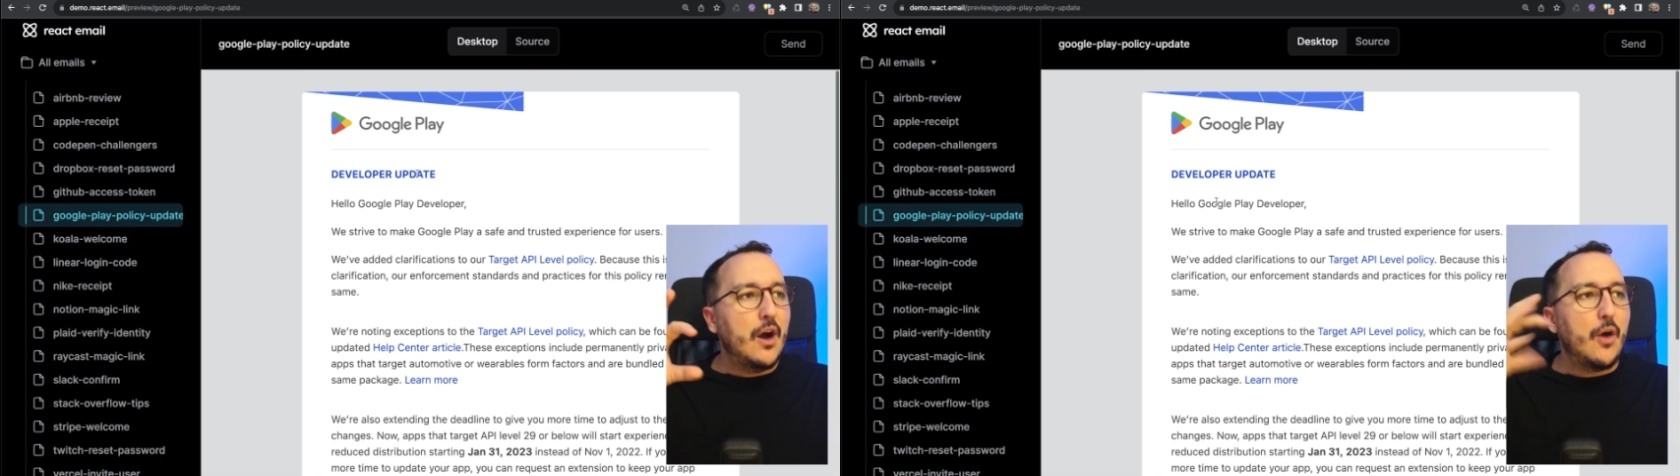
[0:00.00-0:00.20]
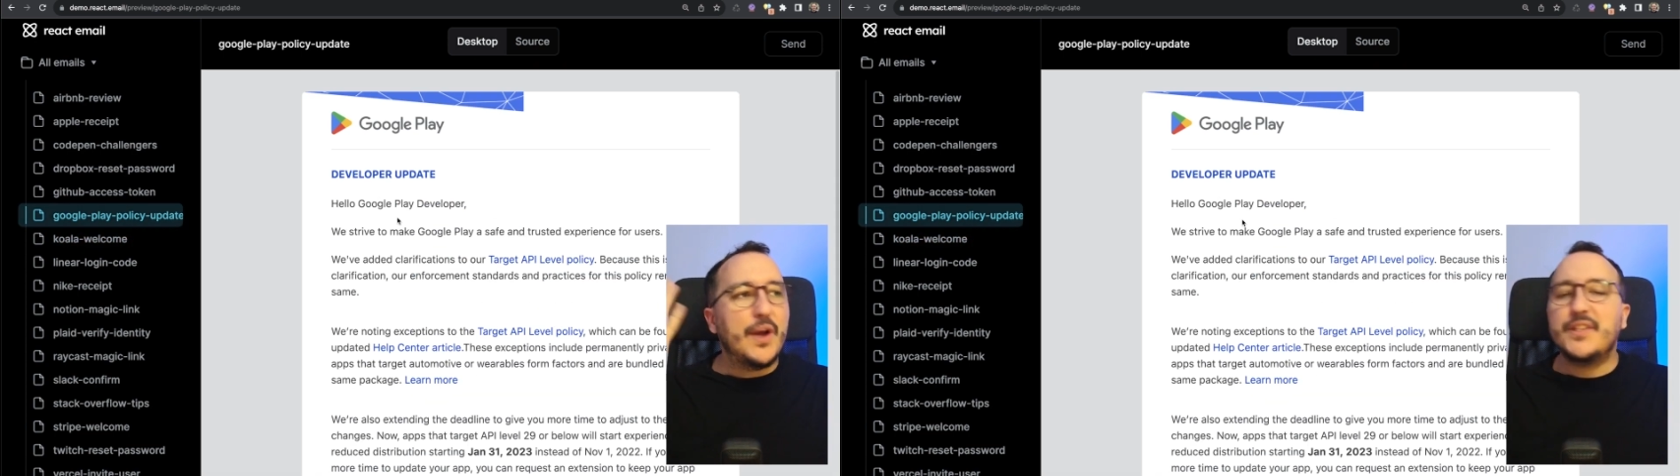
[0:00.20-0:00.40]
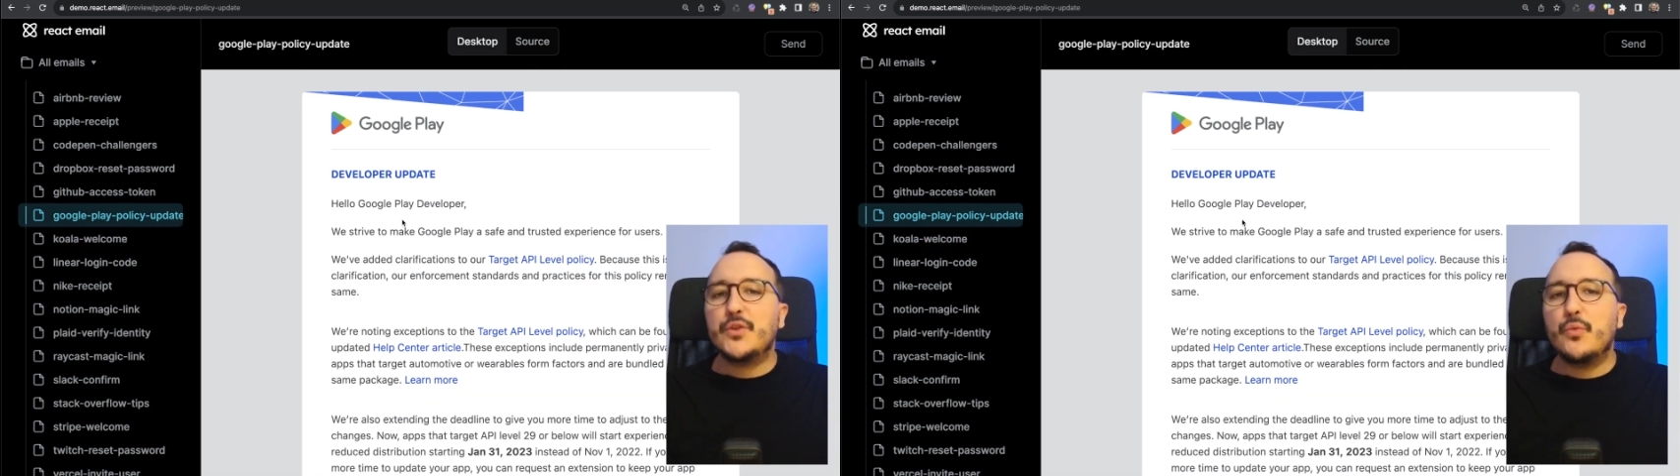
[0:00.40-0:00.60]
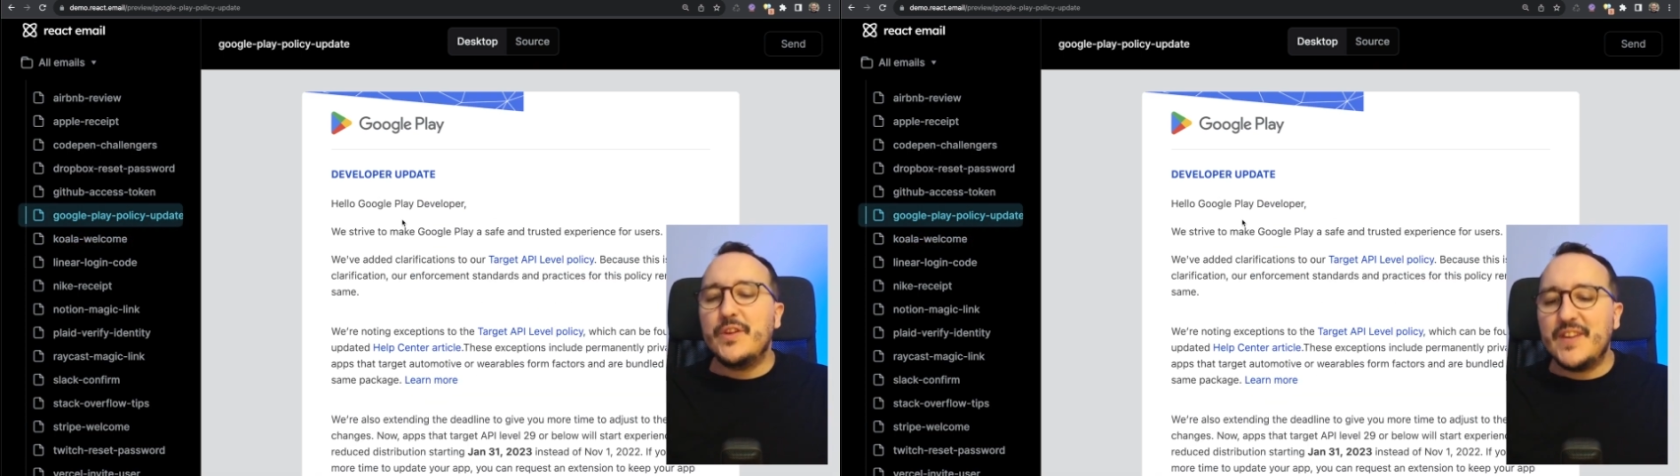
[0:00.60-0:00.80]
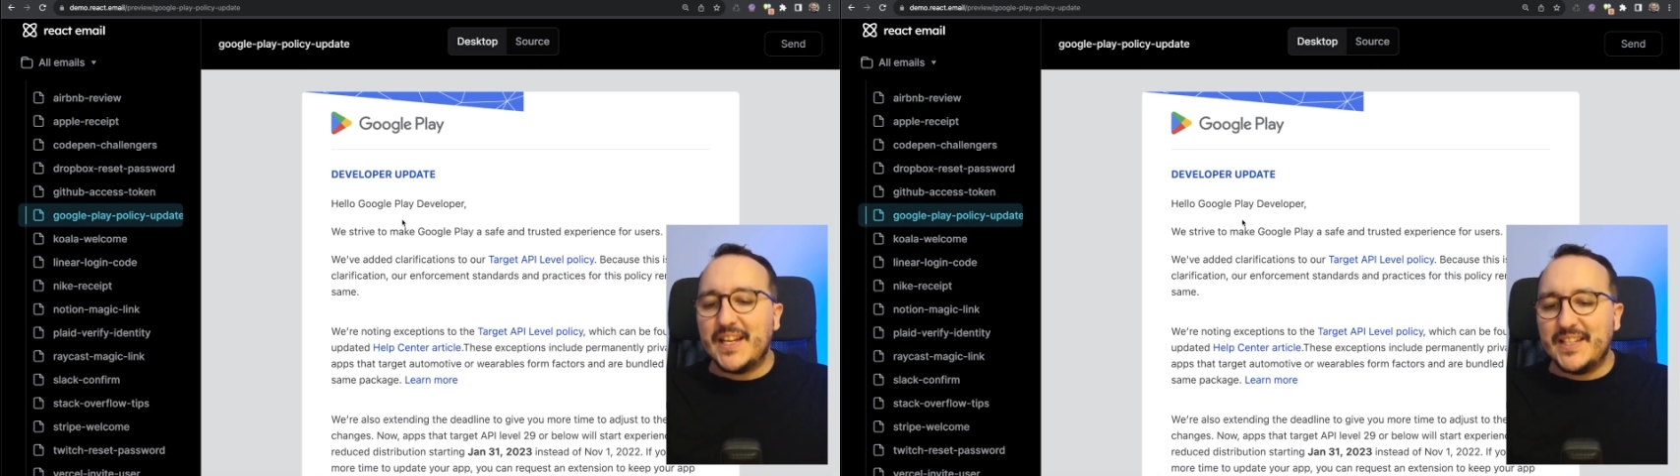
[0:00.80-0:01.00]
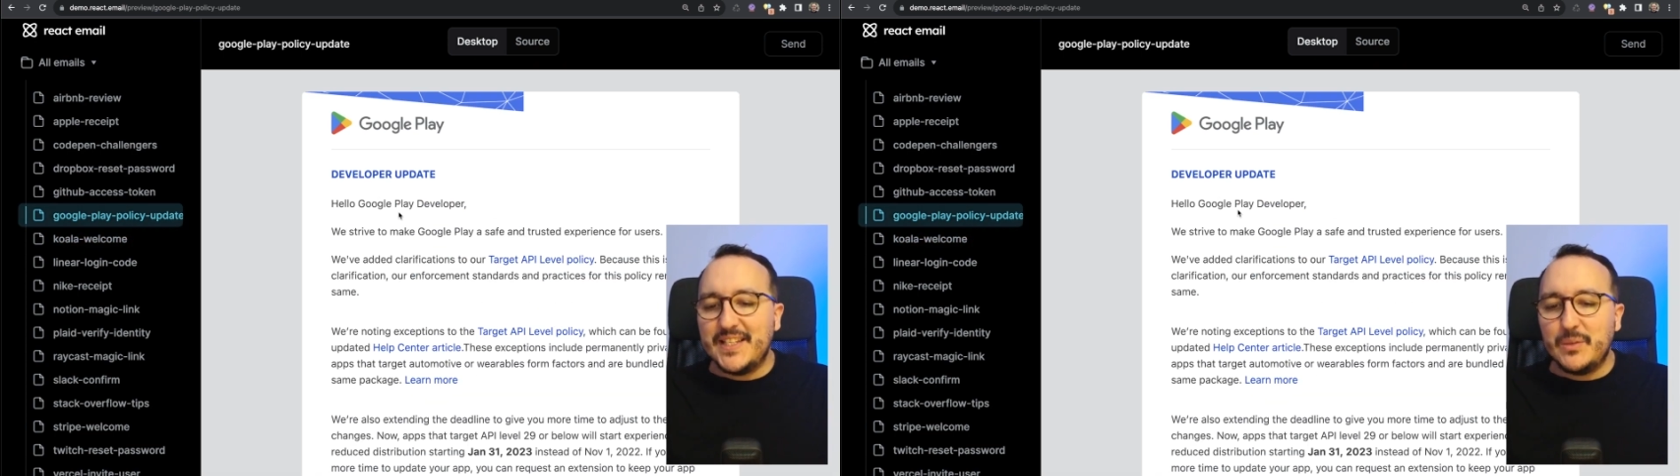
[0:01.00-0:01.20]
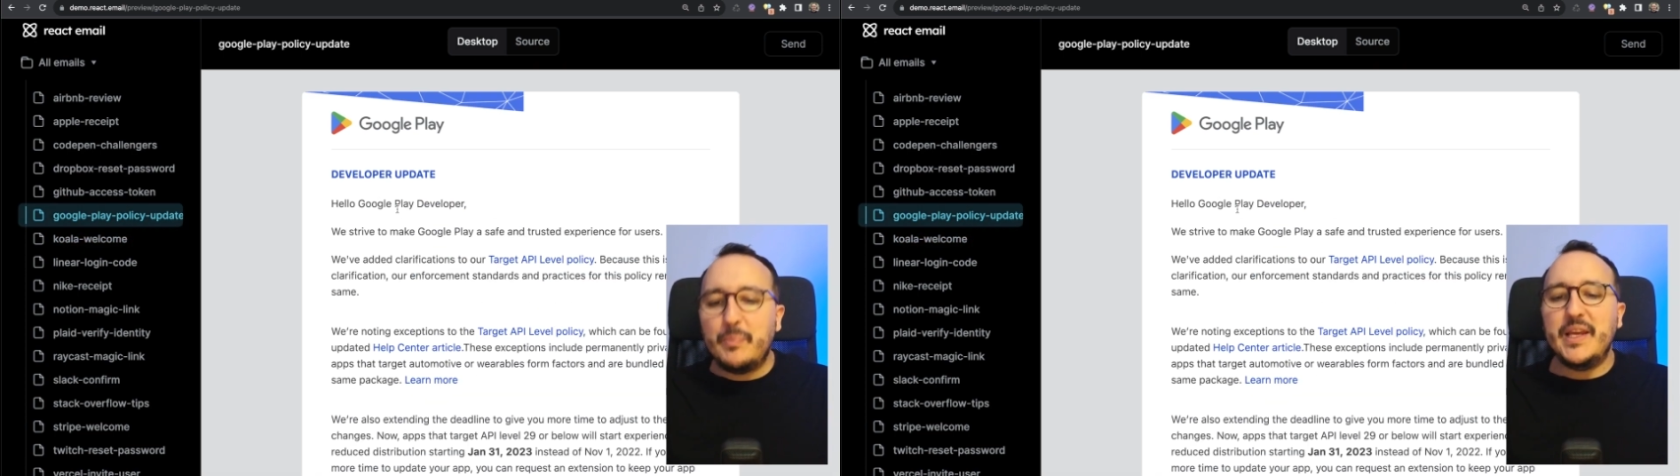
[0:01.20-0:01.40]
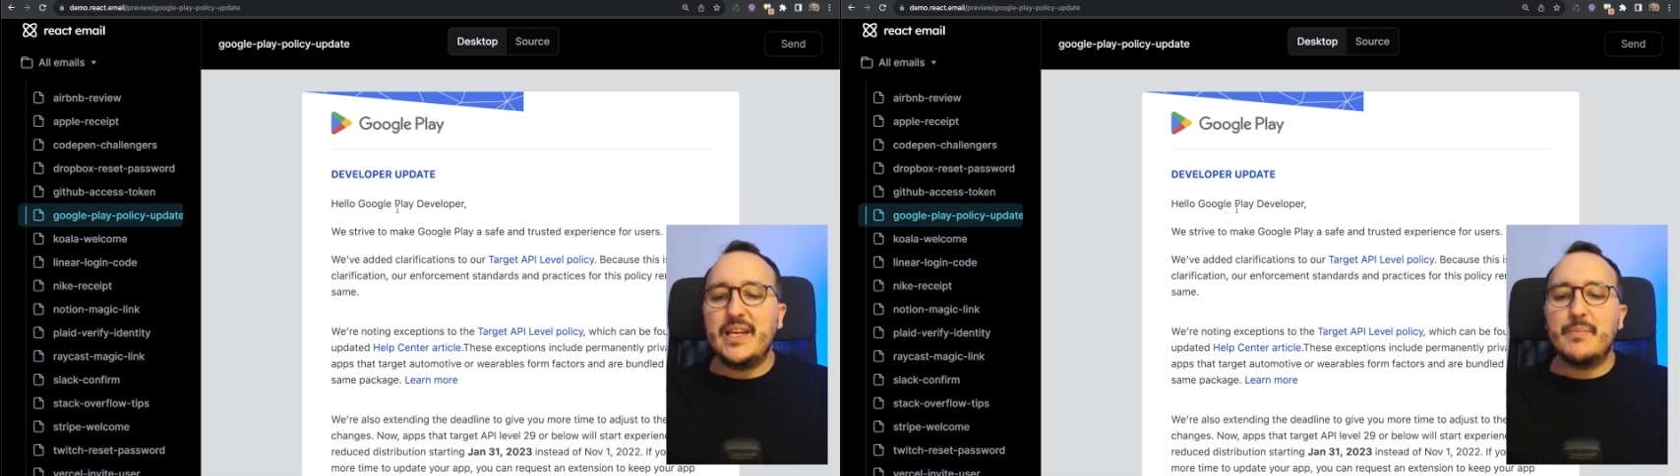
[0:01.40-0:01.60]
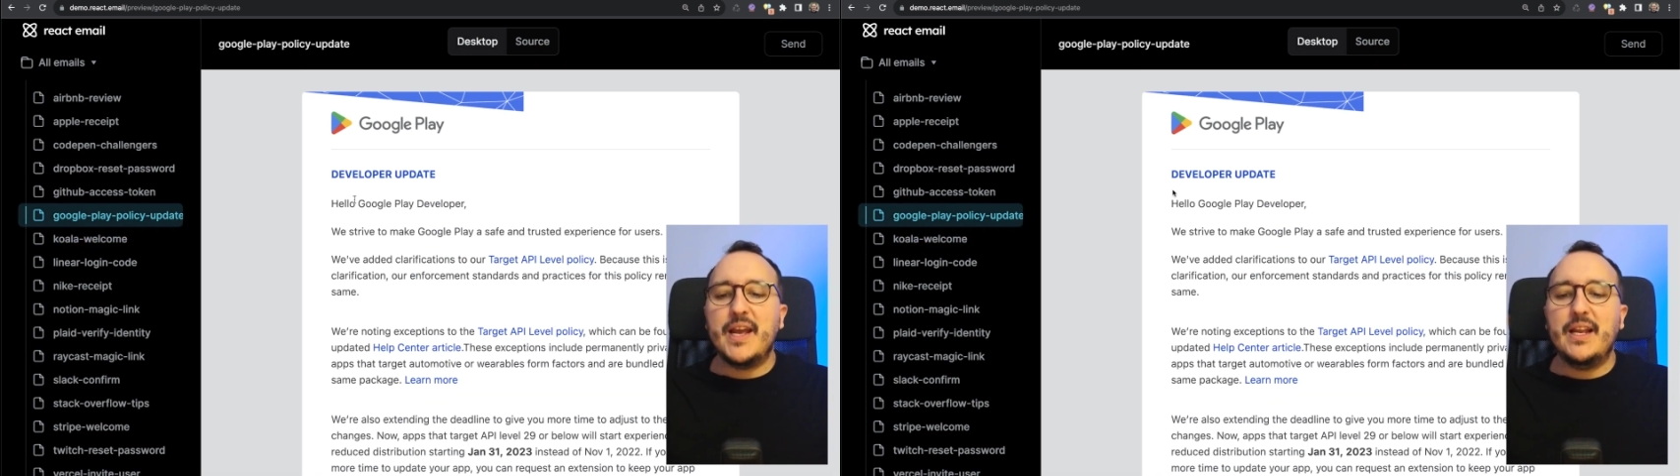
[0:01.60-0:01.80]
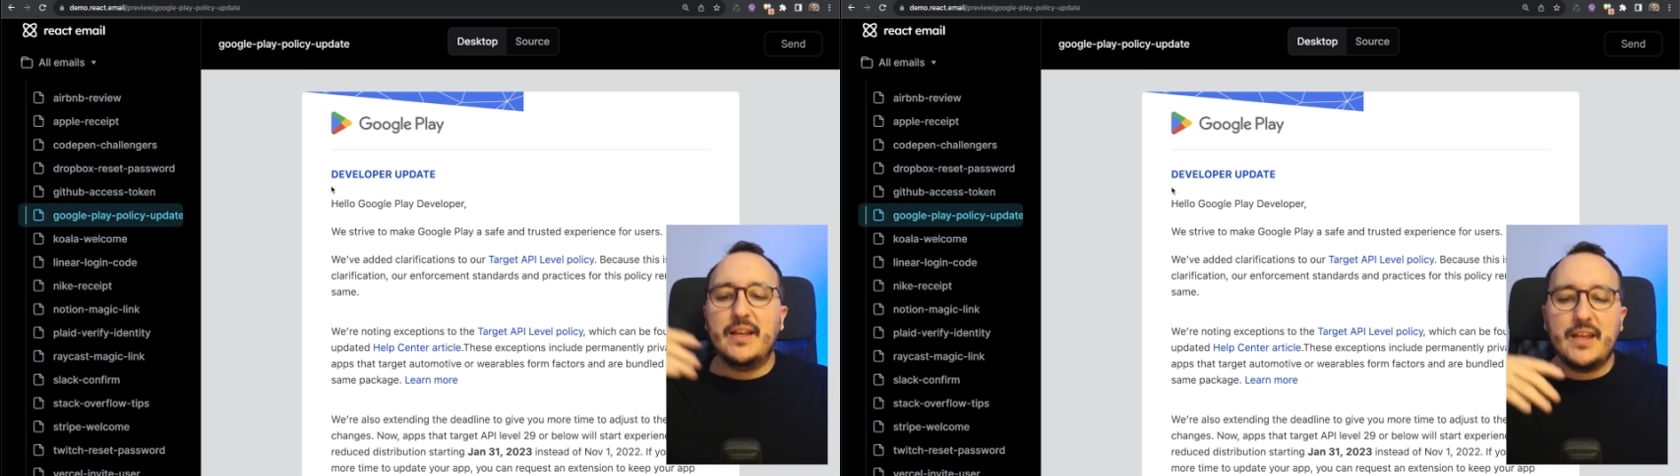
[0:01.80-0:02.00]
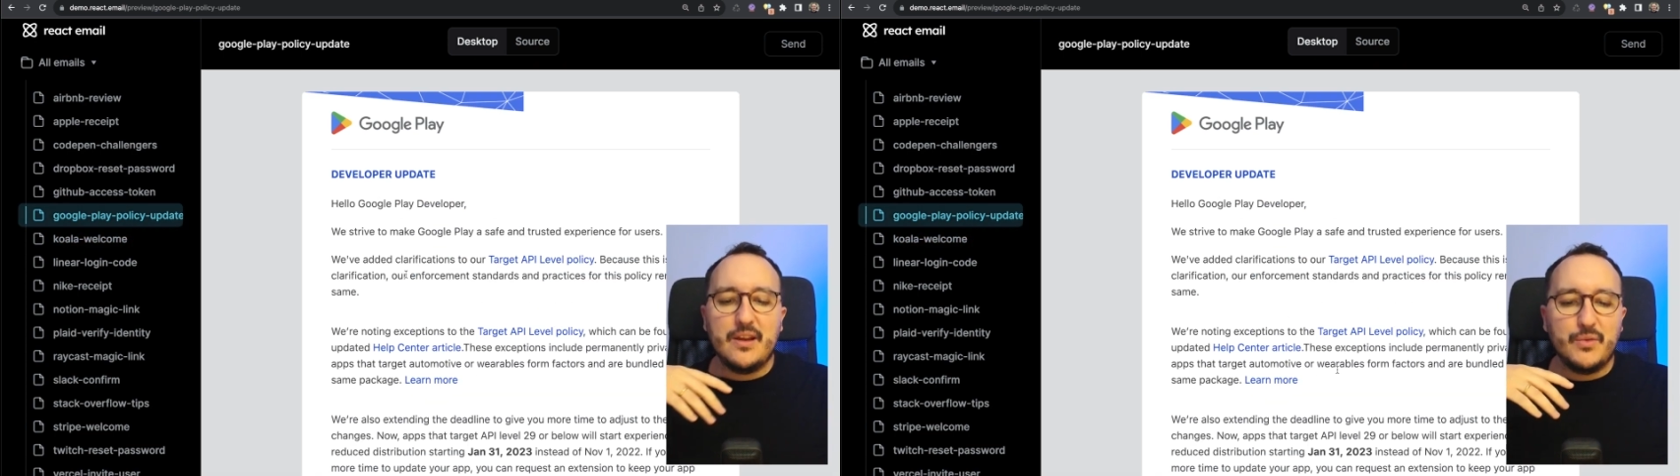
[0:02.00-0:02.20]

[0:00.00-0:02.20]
All right, so we've got this big email and here